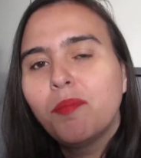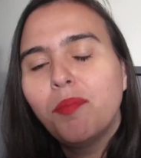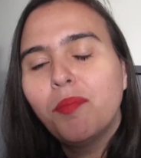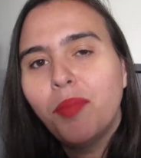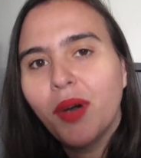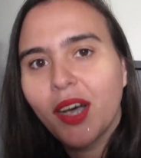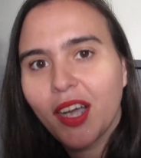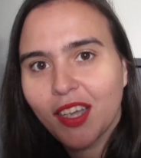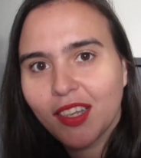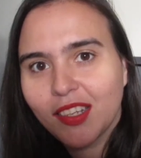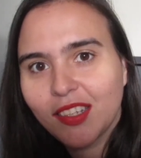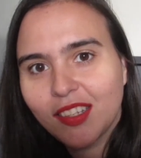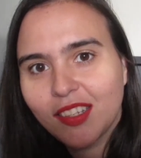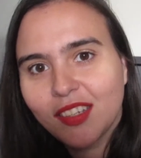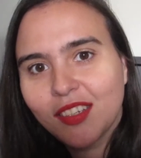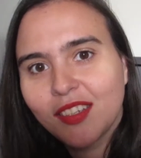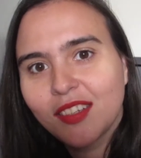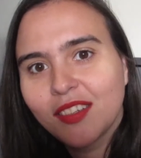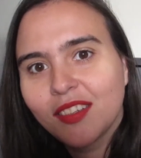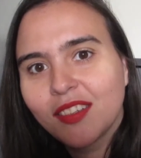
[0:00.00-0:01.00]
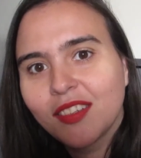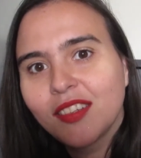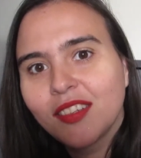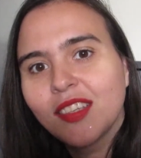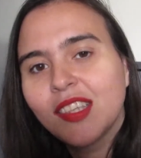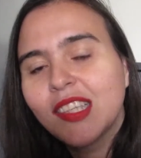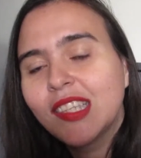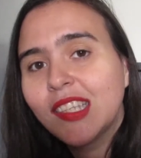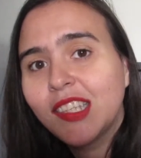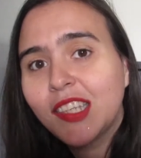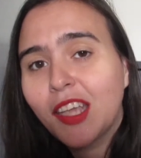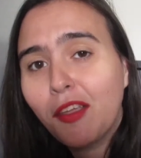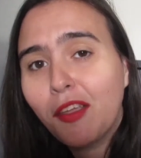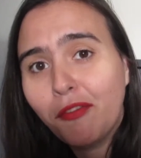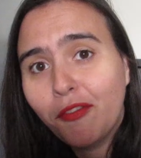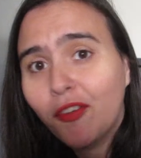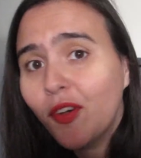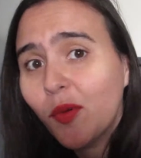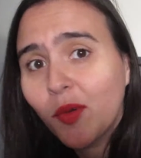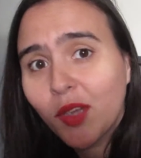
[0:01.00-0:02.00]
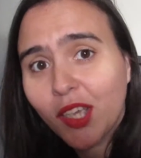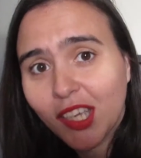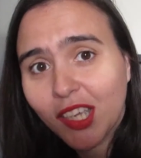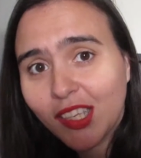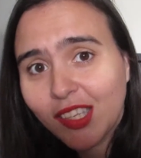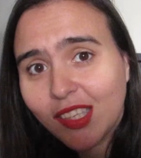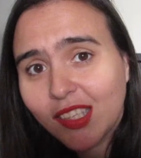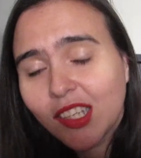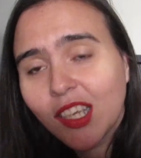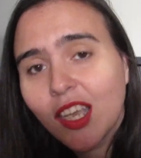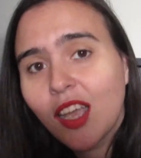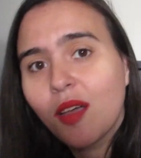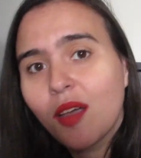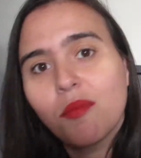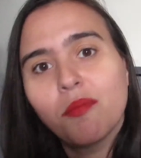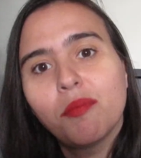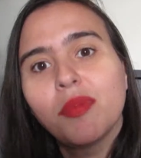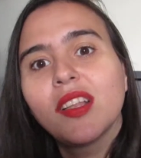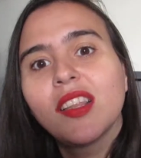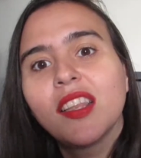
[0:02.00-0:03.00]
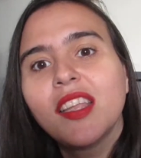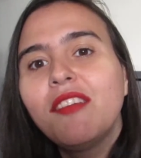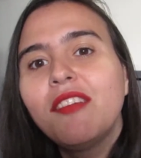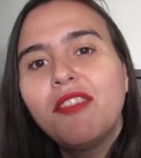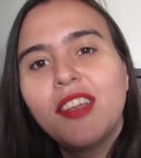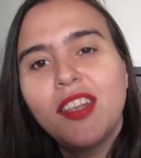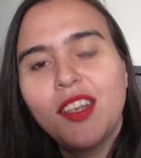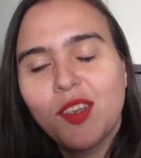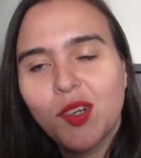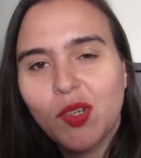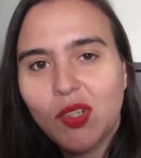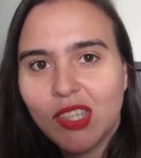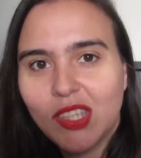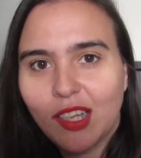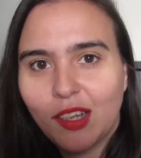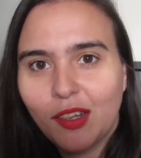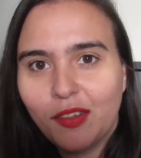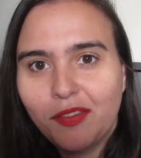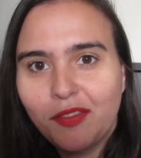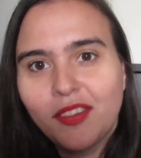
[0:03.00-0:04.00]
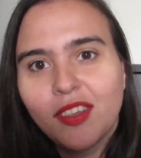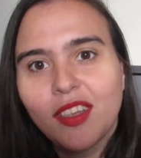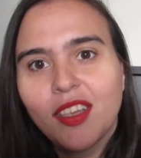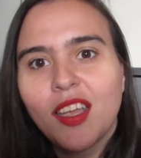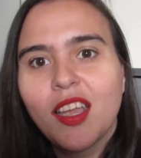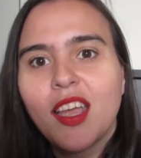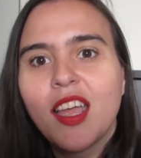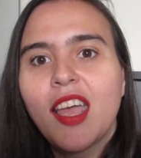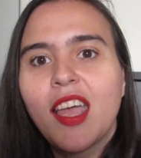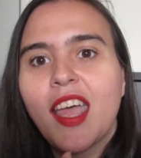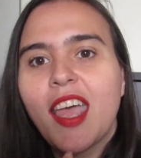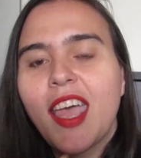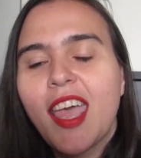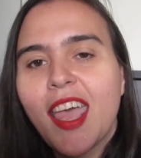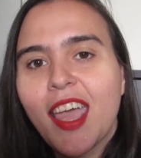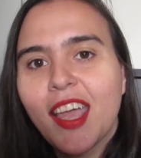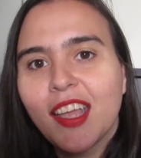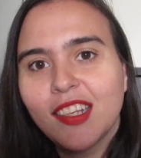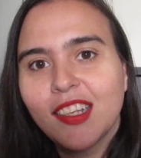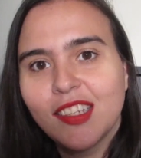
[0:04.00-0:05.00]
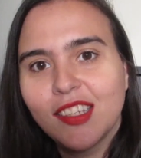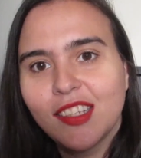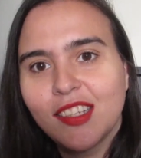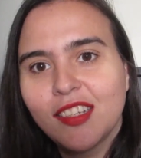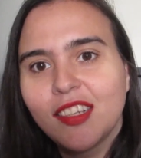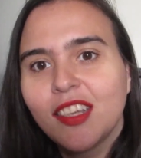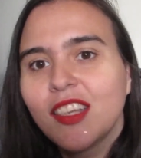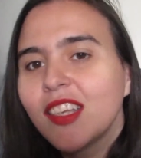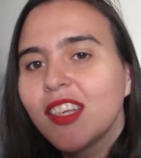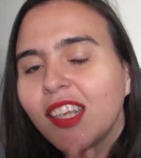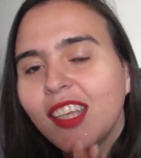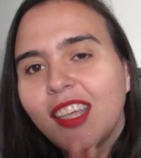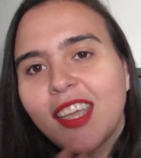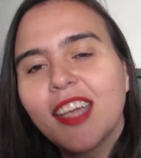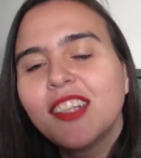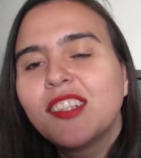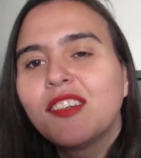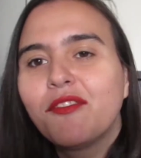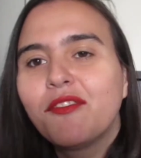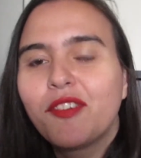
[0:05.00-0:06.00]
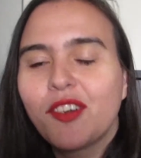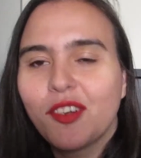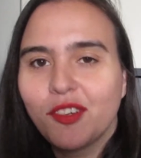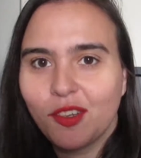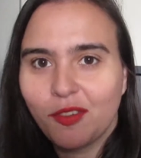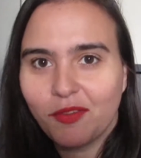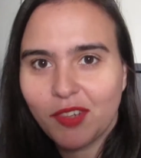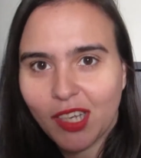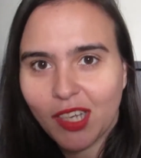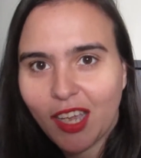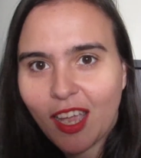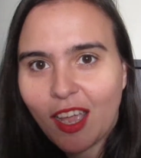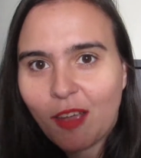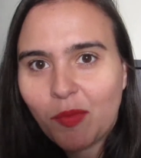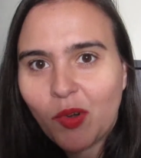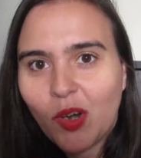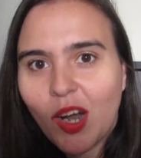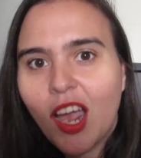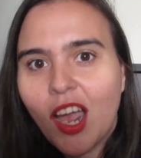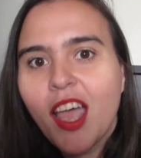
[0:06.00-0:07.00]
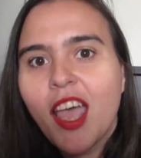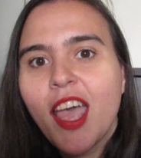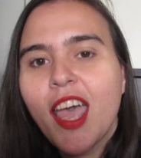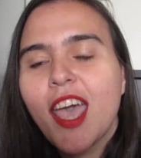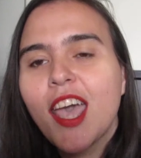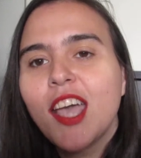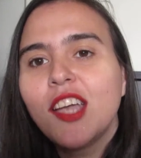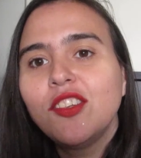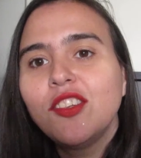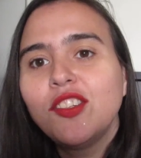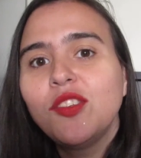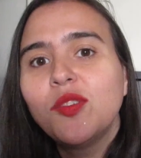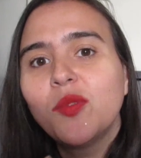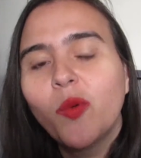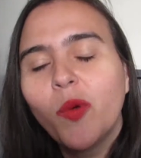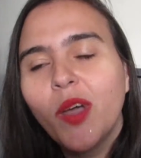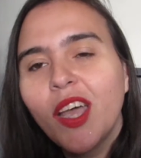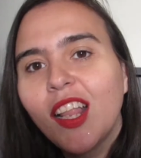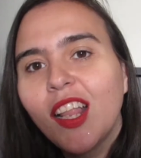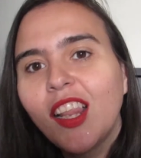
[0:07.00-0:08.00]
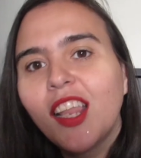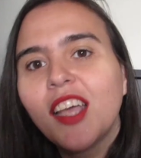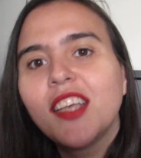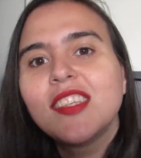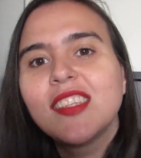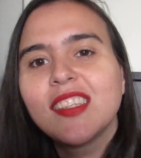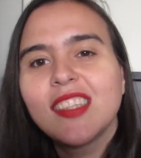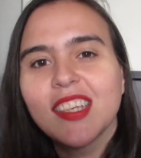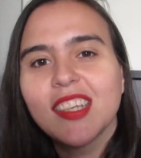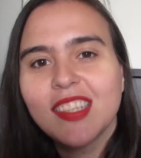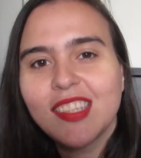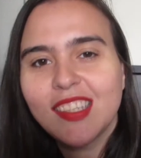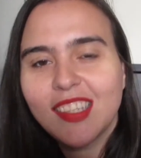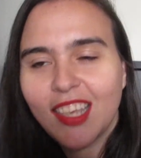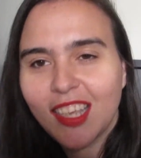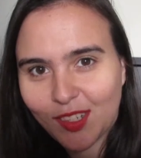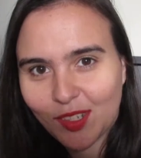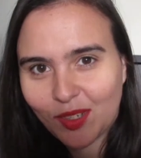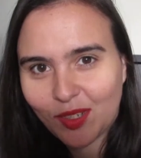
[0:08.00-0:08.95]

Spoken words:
But stay focused, believe in yourself, and get in front of the camera, and you will succeed.